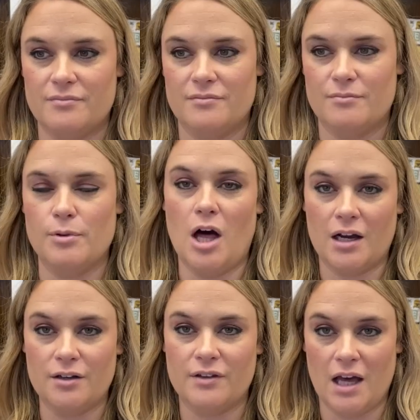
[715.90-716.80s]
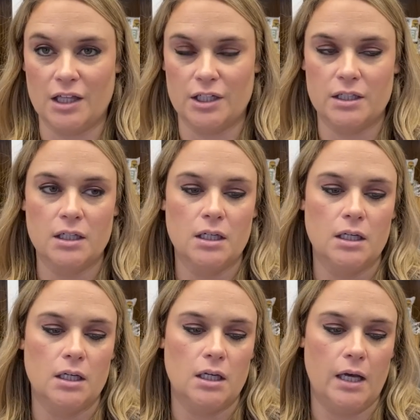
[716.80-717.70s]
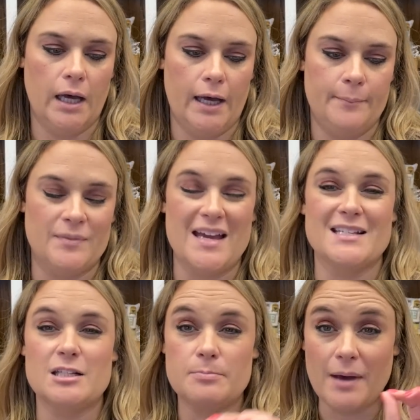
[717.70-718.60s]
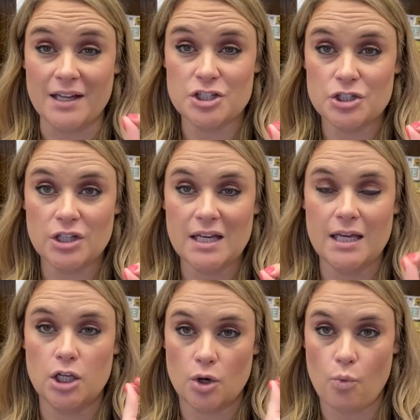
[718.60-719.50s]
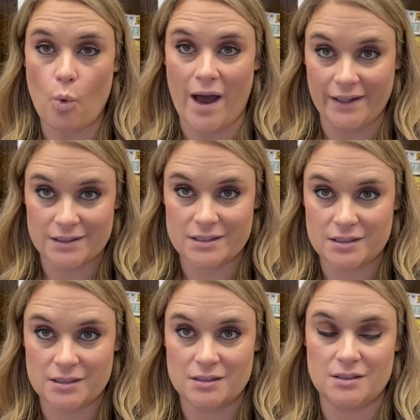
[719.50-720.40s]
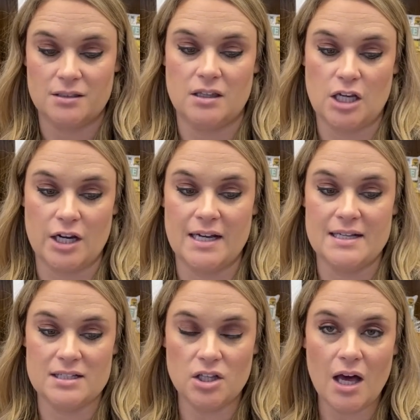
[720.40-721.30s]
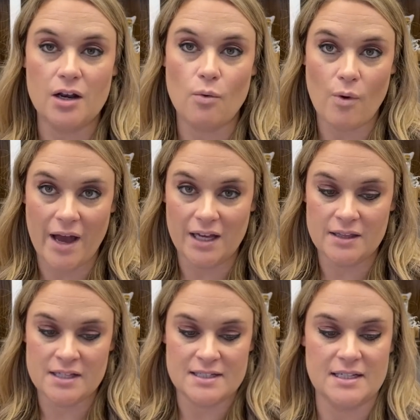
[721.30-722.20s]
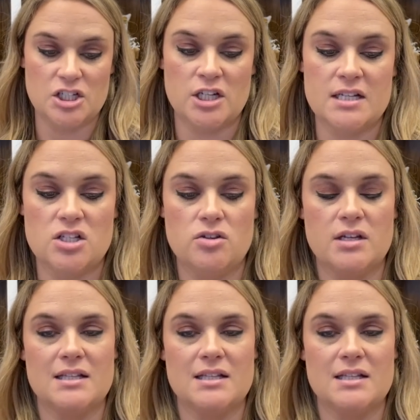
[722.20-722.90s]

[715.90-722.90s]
block of color. Especially your white. There is a lot of white in the stitch, and as you can